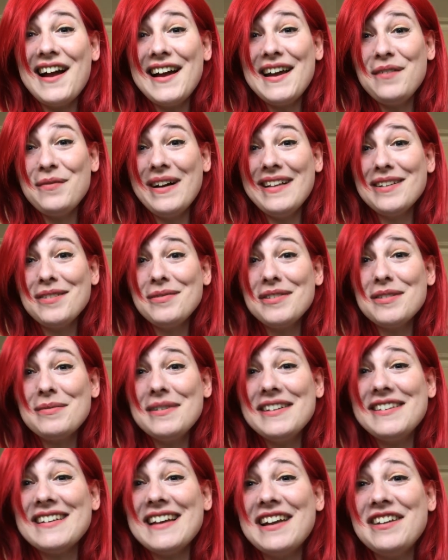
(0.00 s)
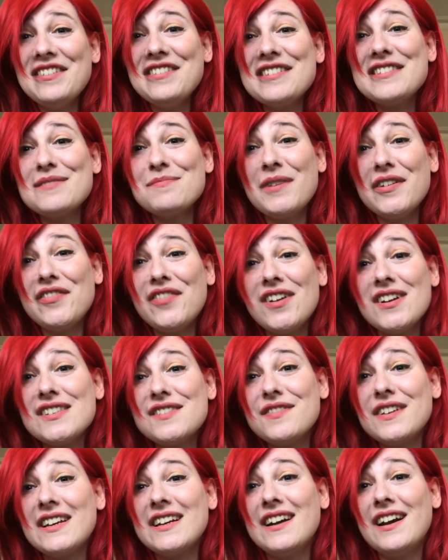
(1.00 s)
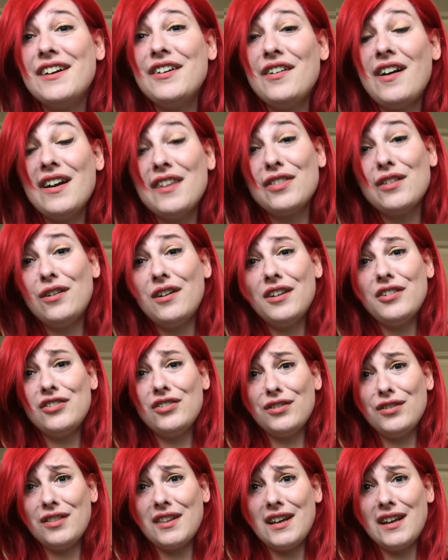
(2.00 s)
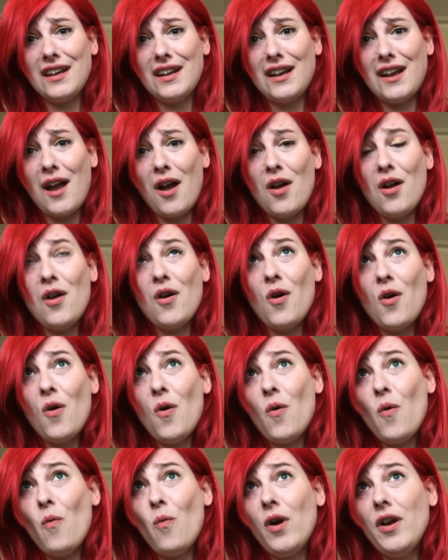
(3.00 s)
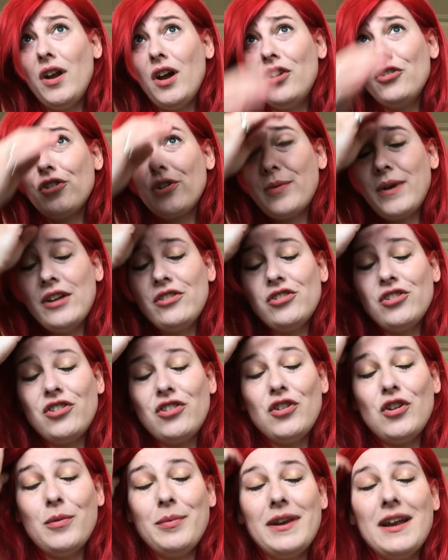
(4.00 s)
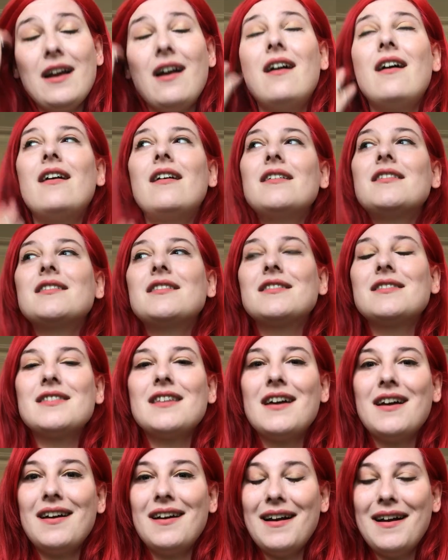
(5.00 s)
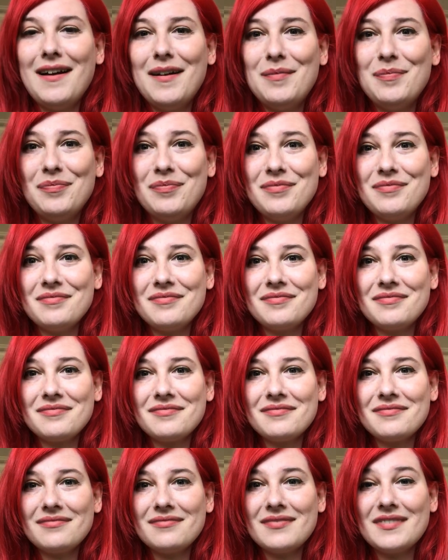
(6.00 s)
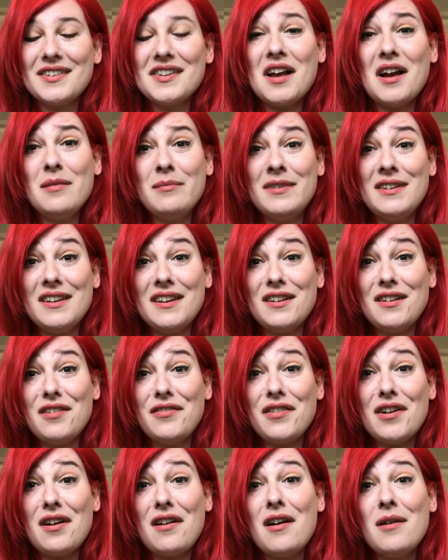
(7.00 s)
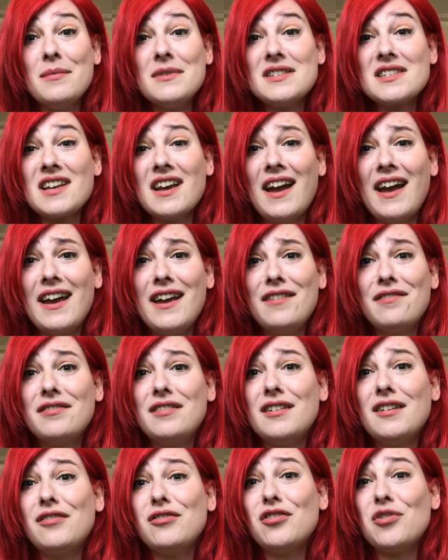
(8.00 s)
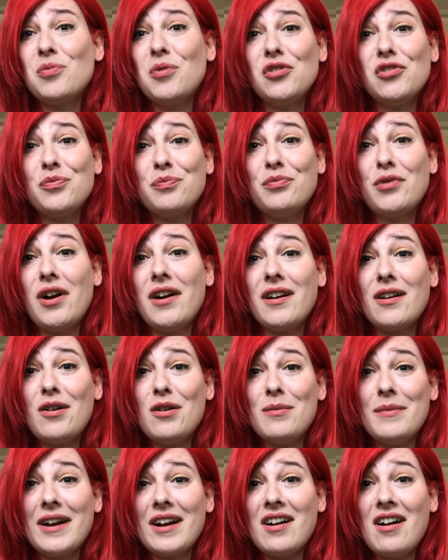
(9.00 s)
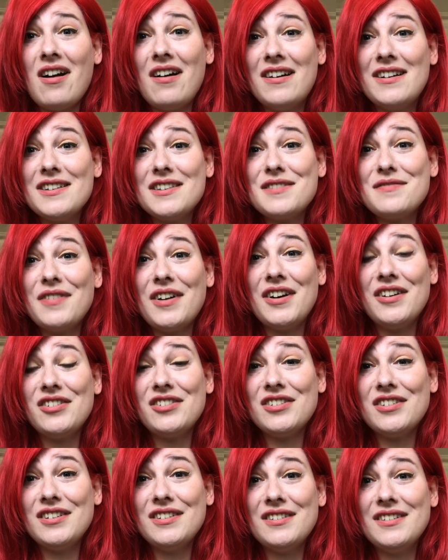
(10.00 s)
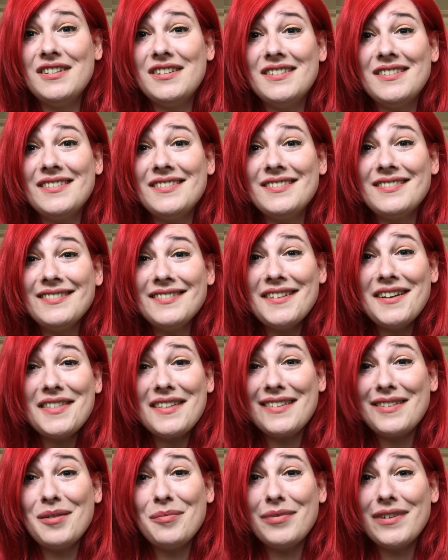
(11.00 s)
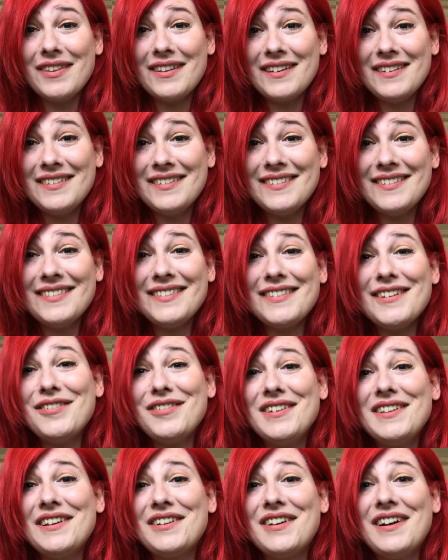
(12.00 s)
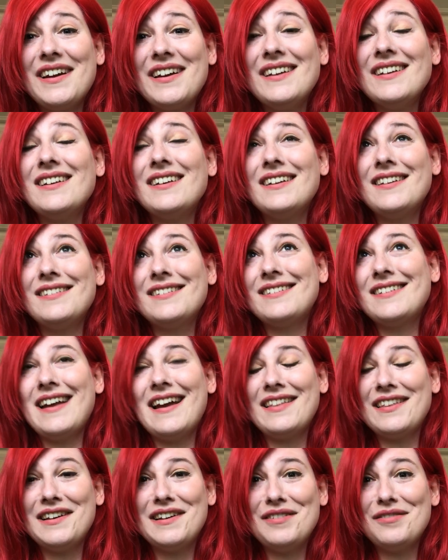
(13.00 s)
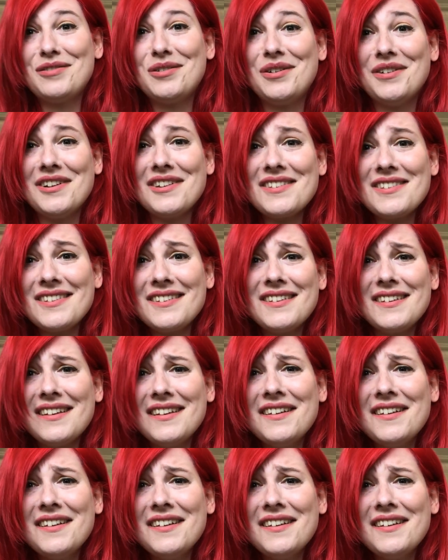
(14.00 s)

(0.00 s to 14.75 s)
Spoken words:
Hi, welcome to my channel. This is my first video. I thought I'd do the 100 questions nobody asks that Simon did over at Hermits Cave, and I've just watched Brian Cormac Carr's version and I think they're brilliant. They're really great, and Kelly of course.